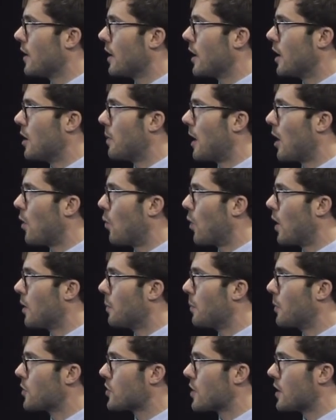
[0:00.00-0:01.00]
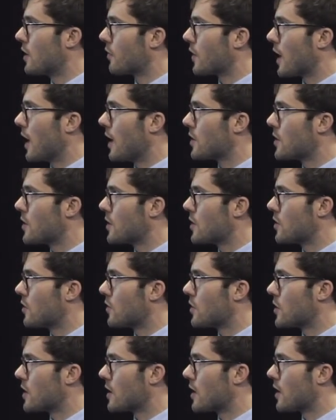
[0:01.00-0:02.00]
In about 1% of cases,
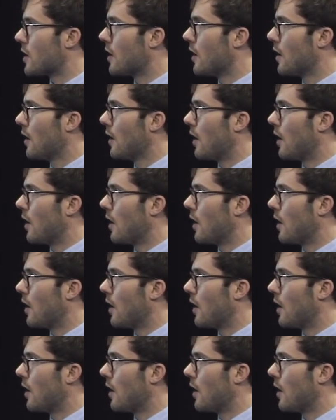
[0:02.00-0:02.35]
you see